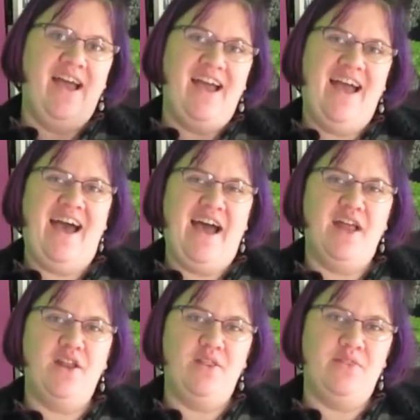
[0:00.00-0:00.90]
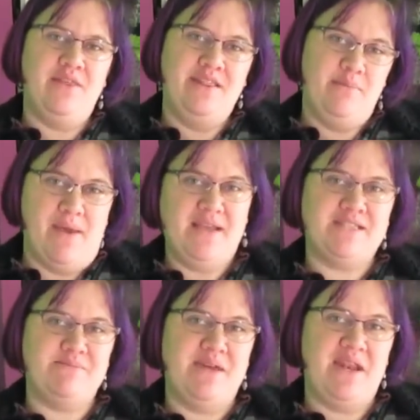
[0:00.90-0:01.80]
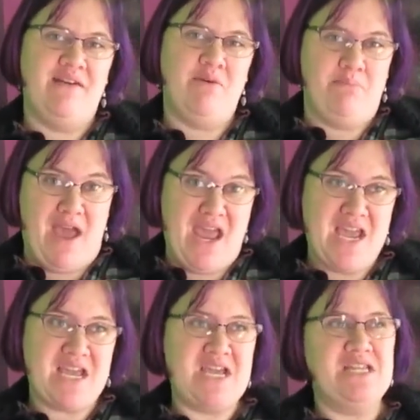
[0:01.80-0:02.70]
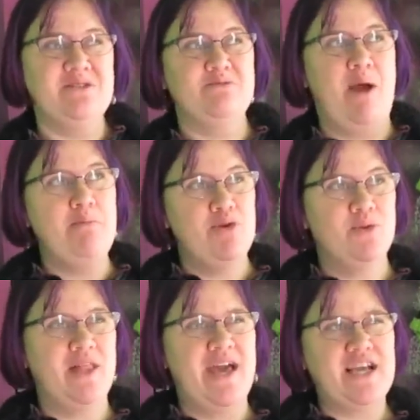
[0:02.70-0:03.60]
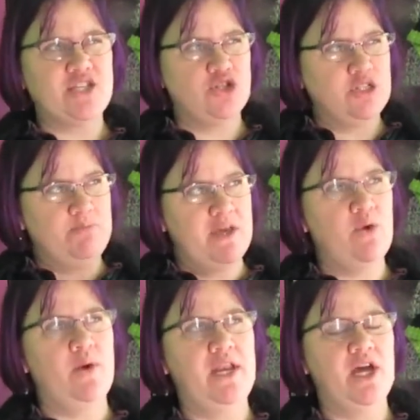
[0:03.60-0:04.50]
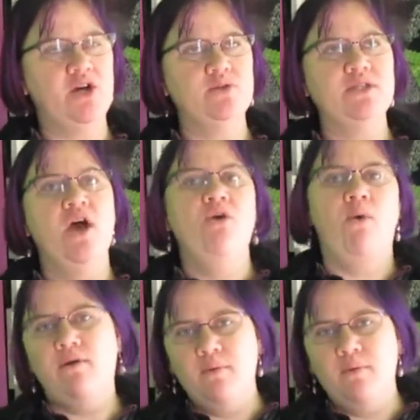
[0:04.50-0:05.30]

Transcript: at in the basement of a bank. So it was by moonlight because there was big windows. While